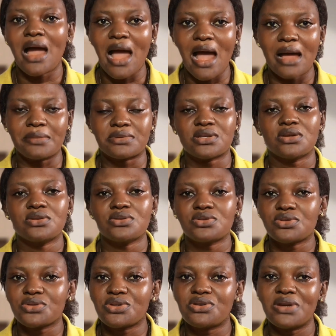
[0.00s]
apps
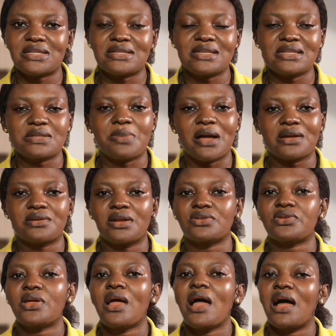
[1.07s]
to create this background,